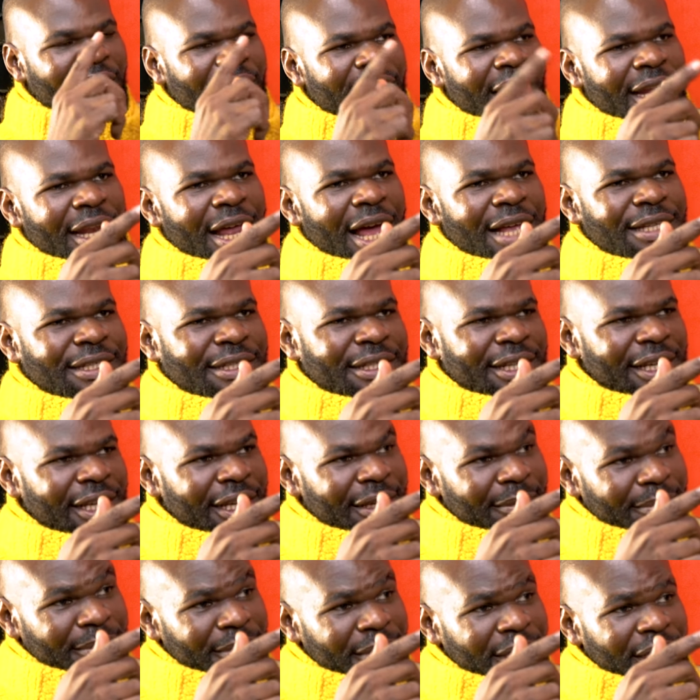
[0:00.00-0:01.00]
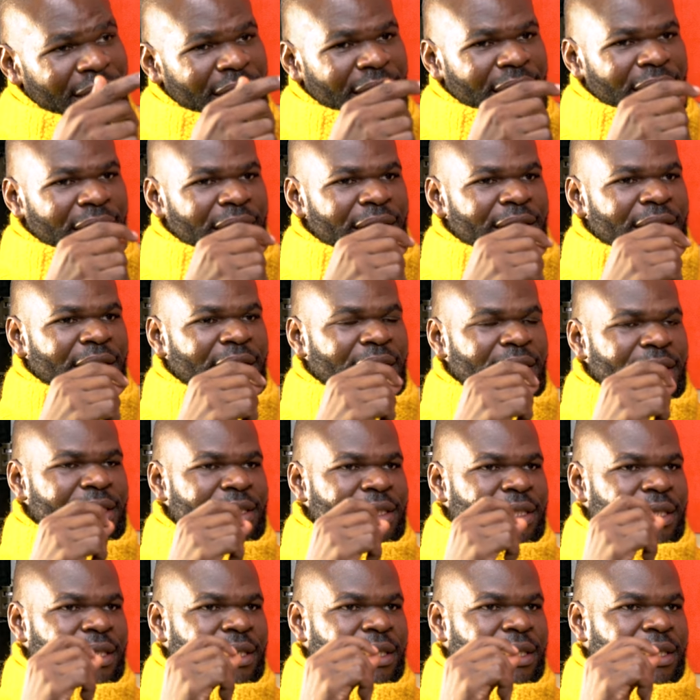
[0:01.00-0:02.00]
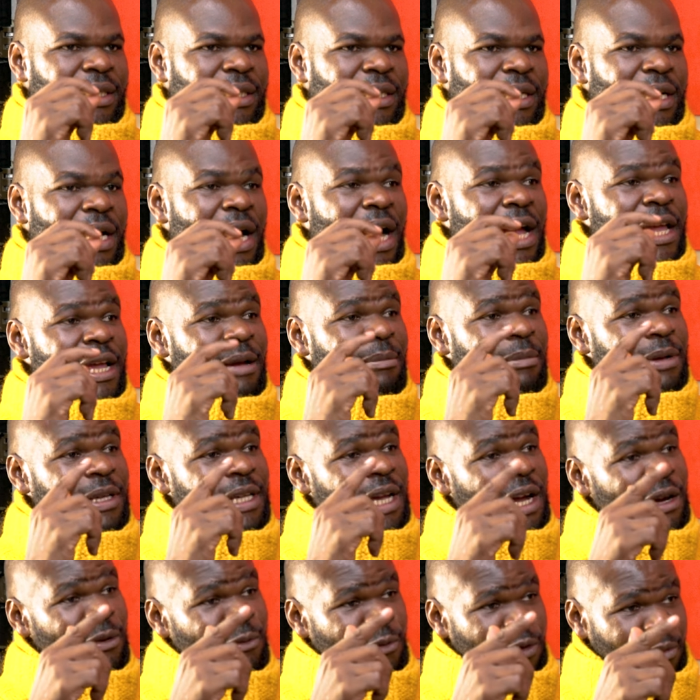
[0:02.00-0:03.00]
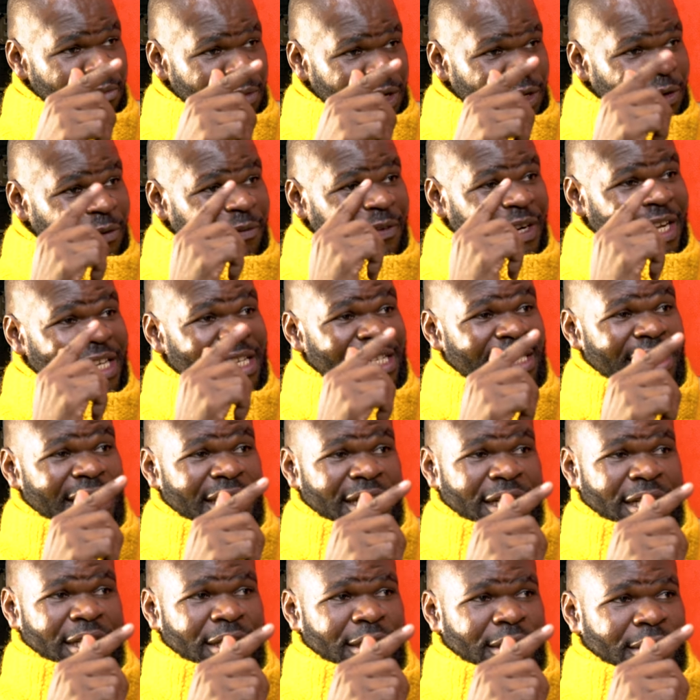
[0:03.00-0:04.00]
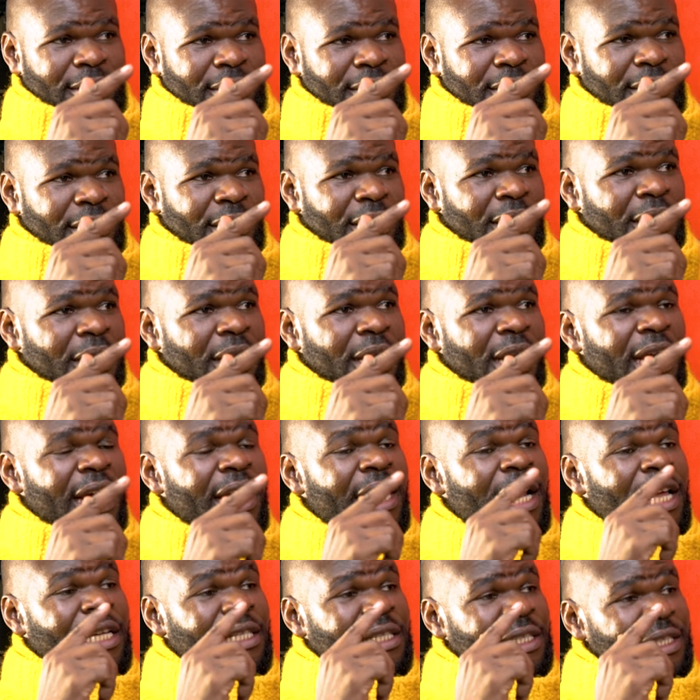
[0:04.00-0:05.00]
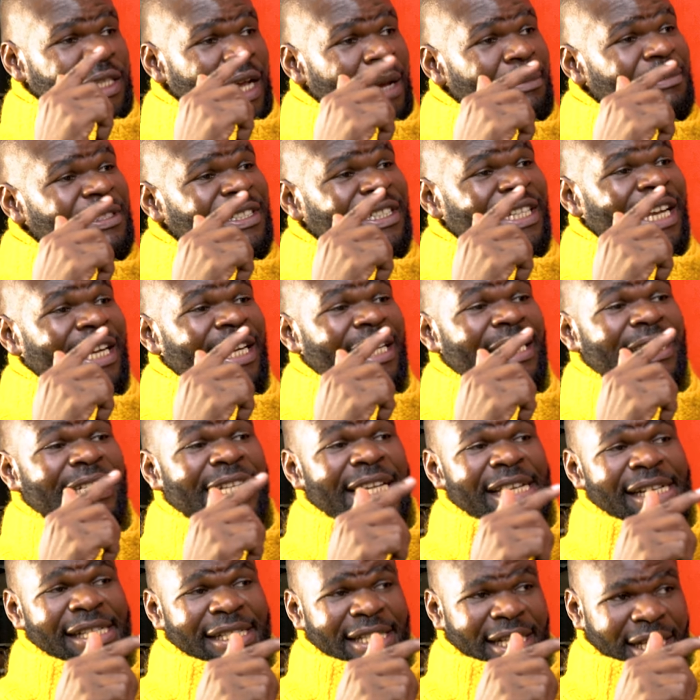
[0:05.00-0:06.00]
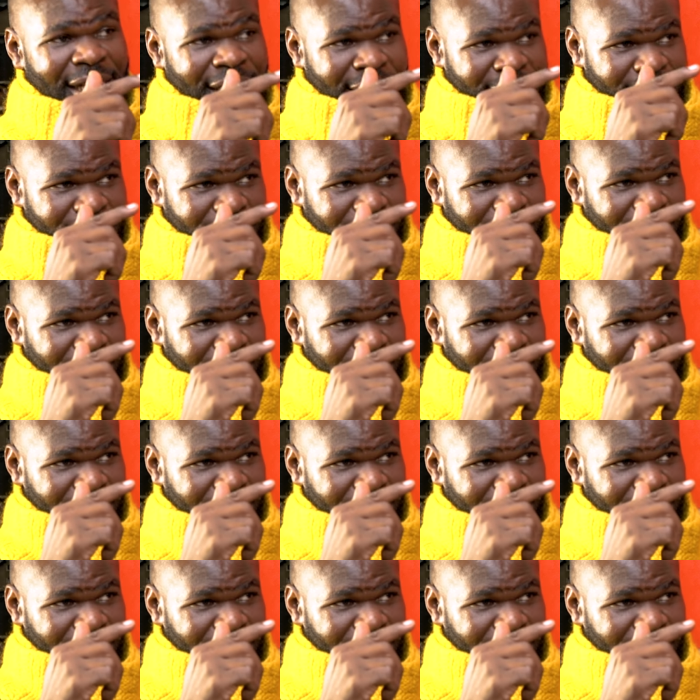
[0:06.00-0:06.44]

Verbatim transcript: and asked him that uh, I am a young woman of 19 and I st- I'm started dating.